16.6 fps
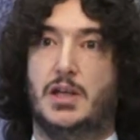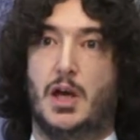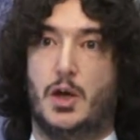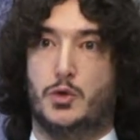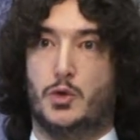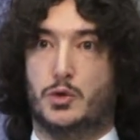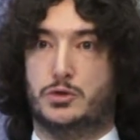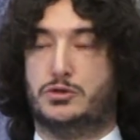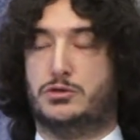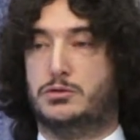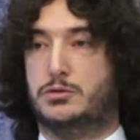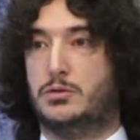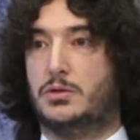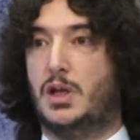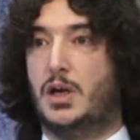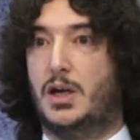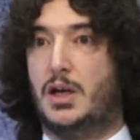If we are to
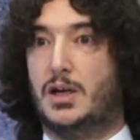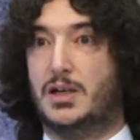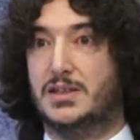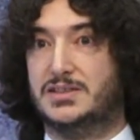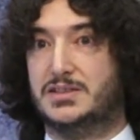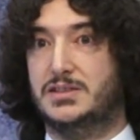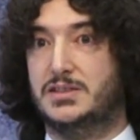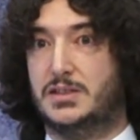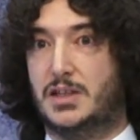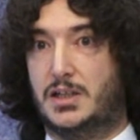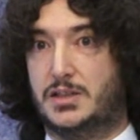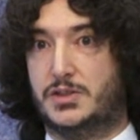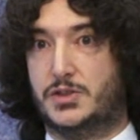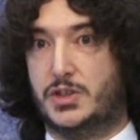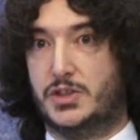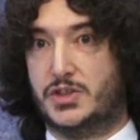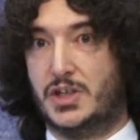discuss the relationship
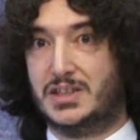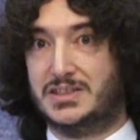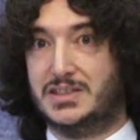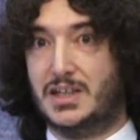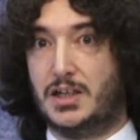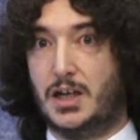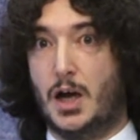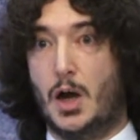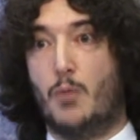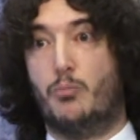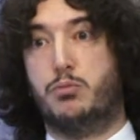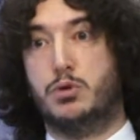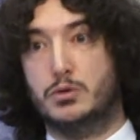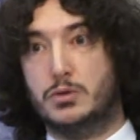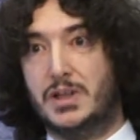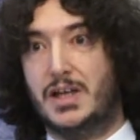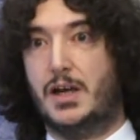between corruption
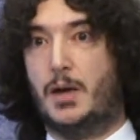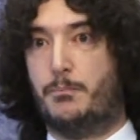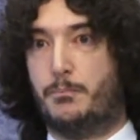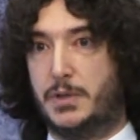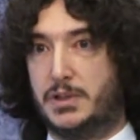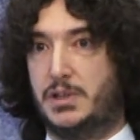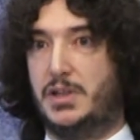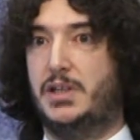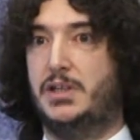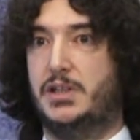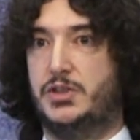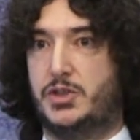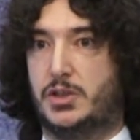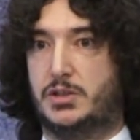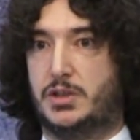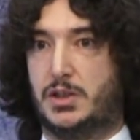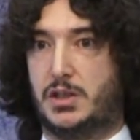and the injustice in
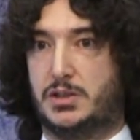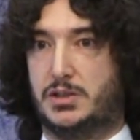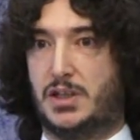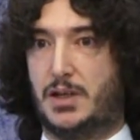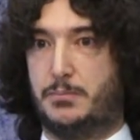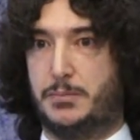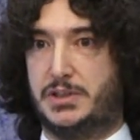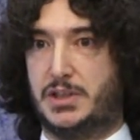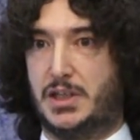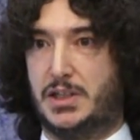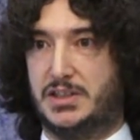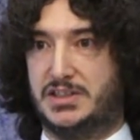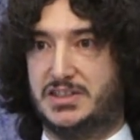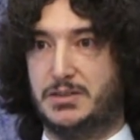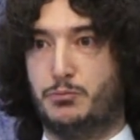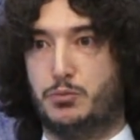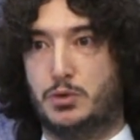income distribution,
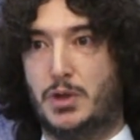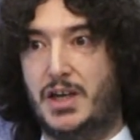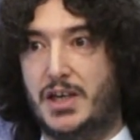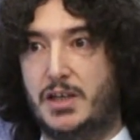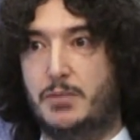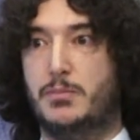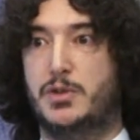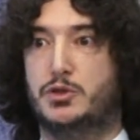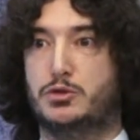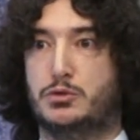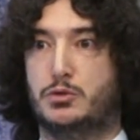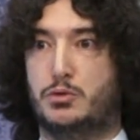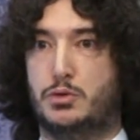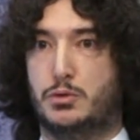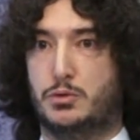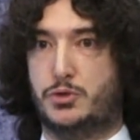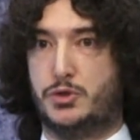TUSIAD is one
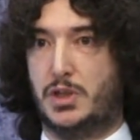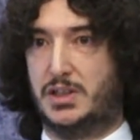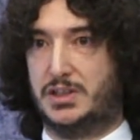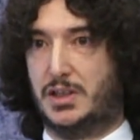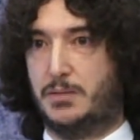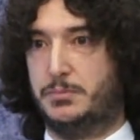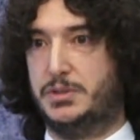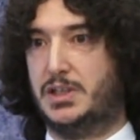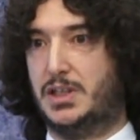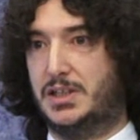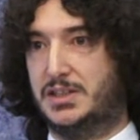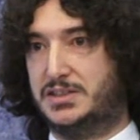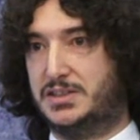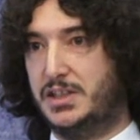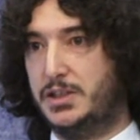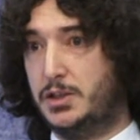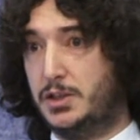of the best
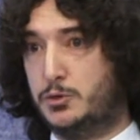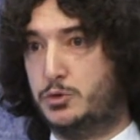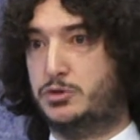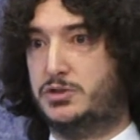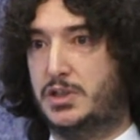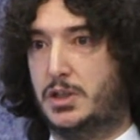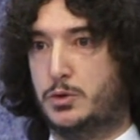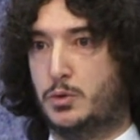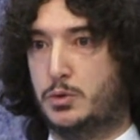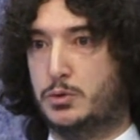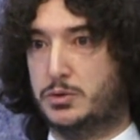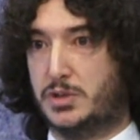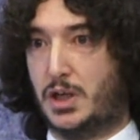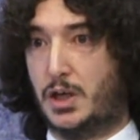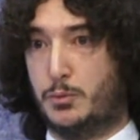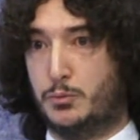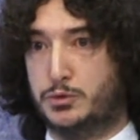organizations that can address
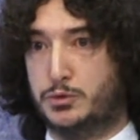this.